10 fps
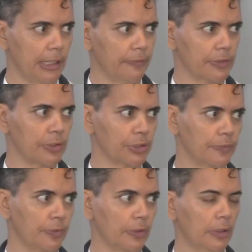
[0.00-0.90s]
infrastructure
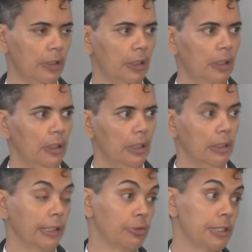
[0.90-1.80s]
for uh,
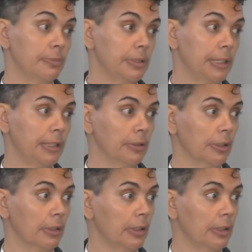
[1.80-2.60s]
electricity in particular.